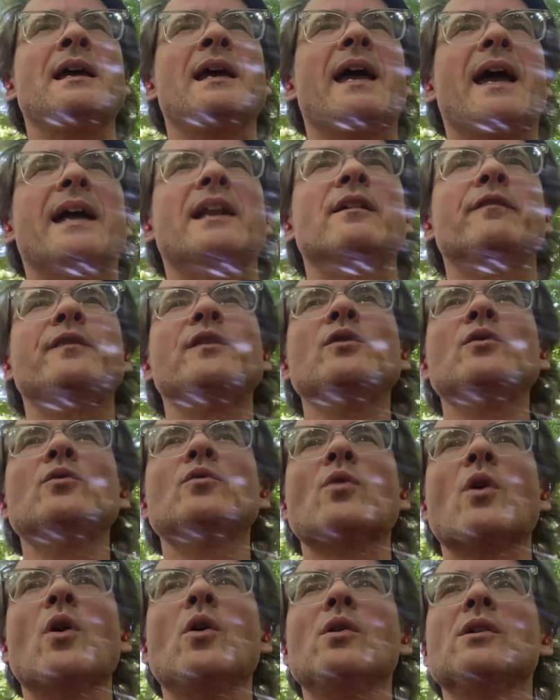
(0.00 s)
And a few
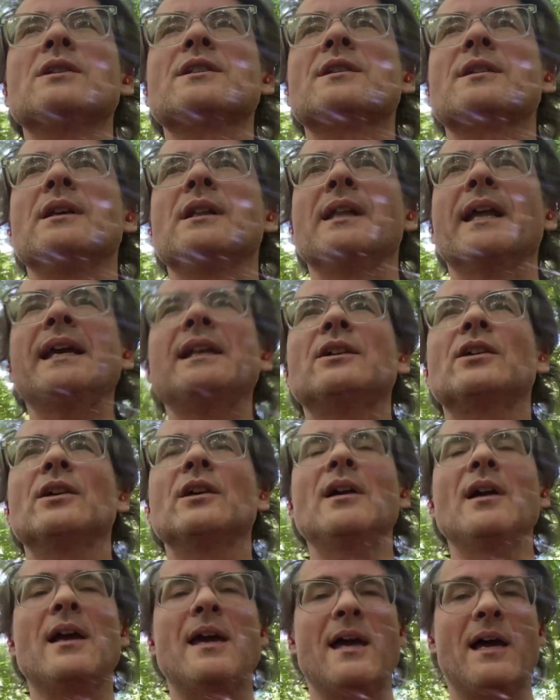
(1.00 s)
rolls
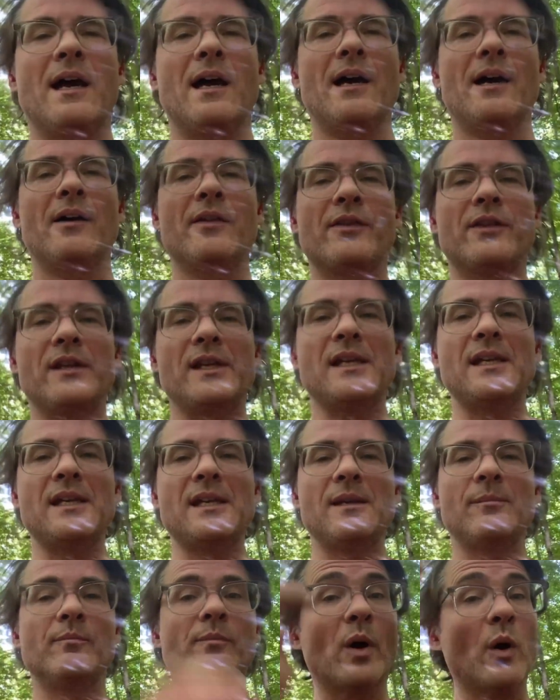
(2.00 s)
later,
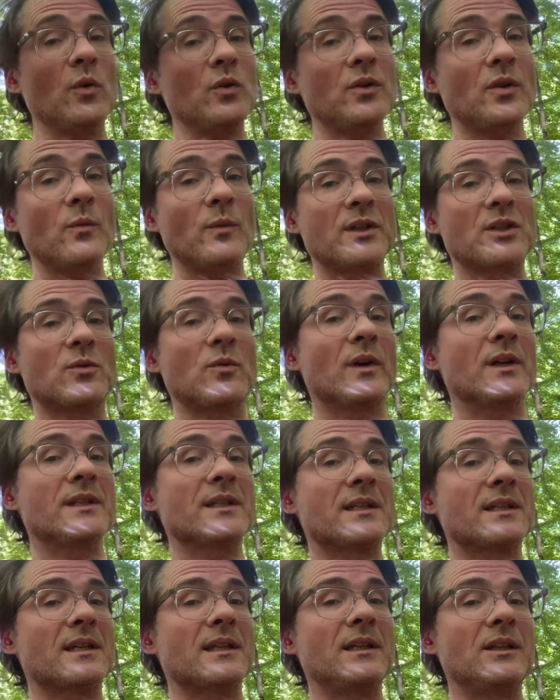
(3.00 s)
the boat, which
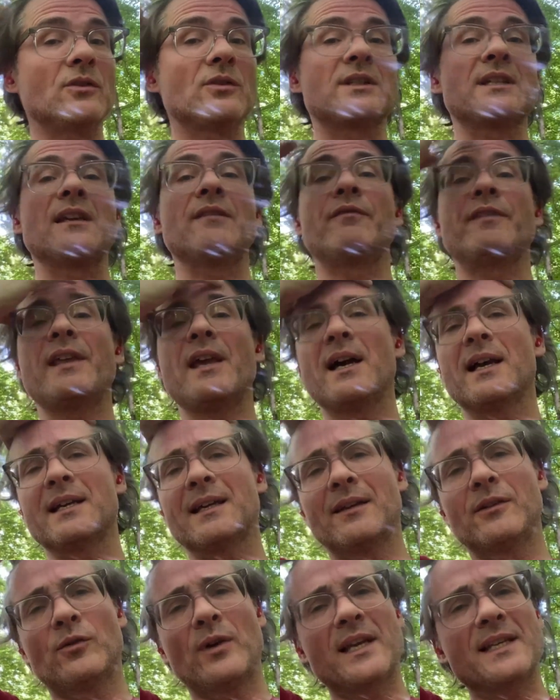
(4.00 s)
was Josefia
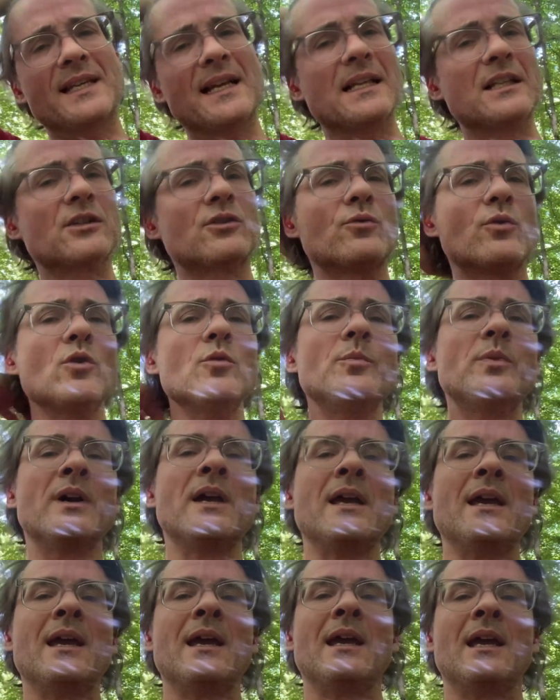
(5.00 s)
Drezel's group,
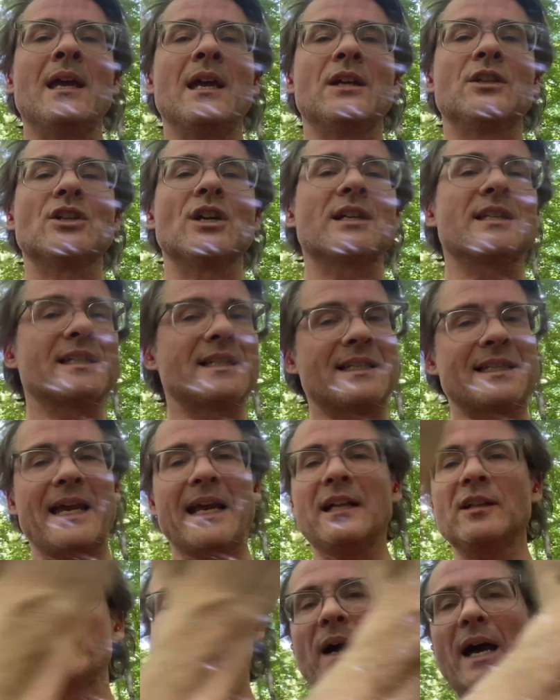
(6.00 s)
just
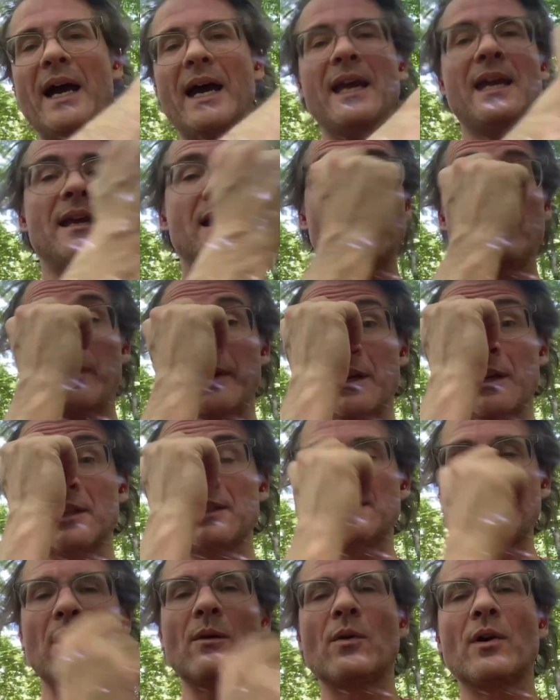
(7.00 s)
sailed by because
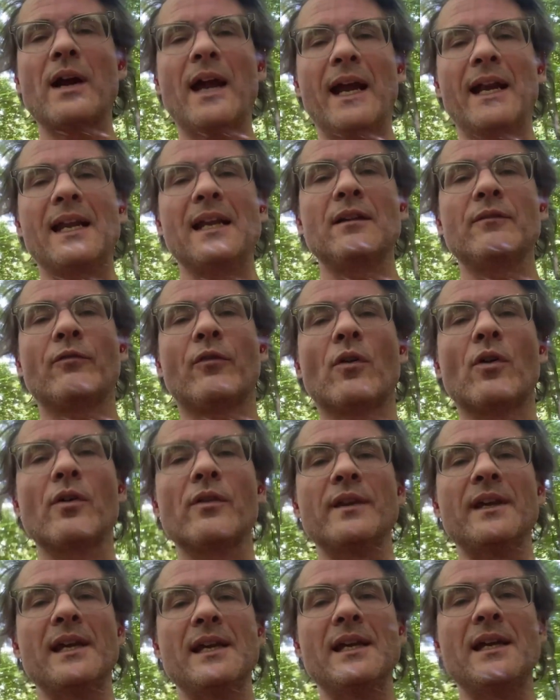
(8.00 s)
they were heading for
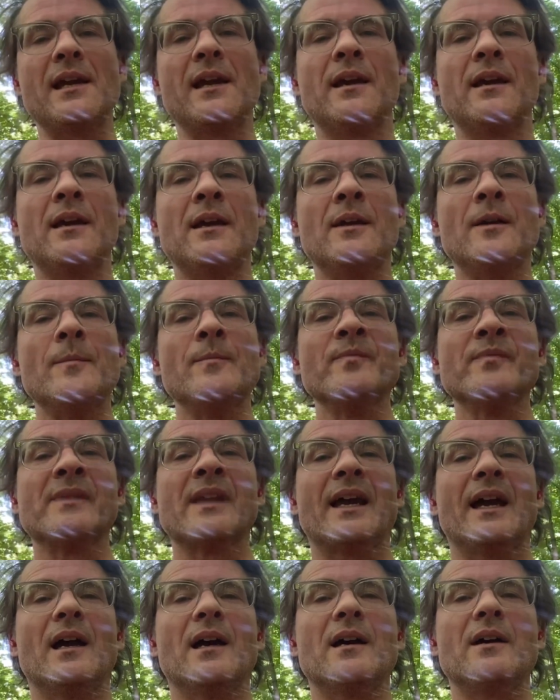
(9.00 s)
the
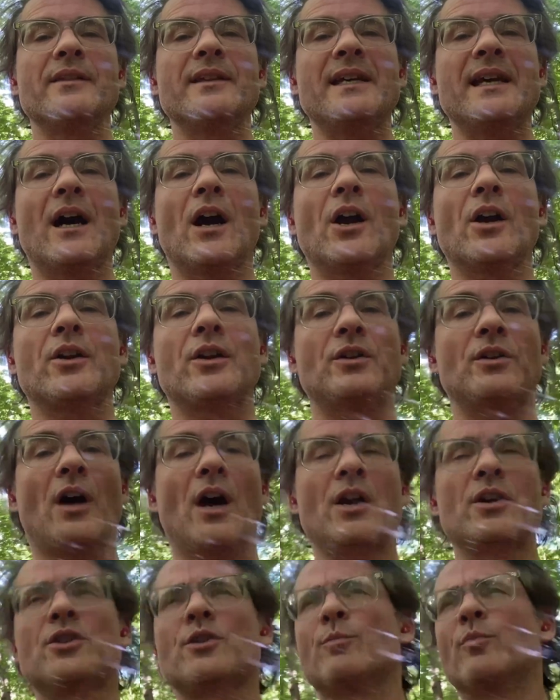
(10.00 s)

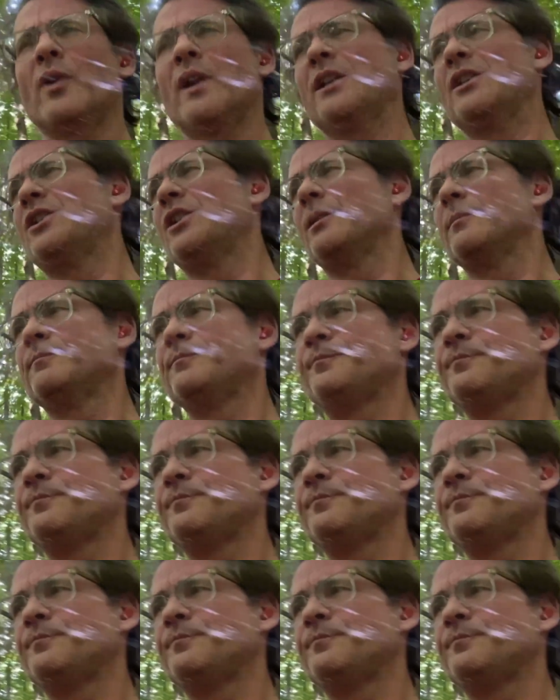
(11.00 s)
arch bridge.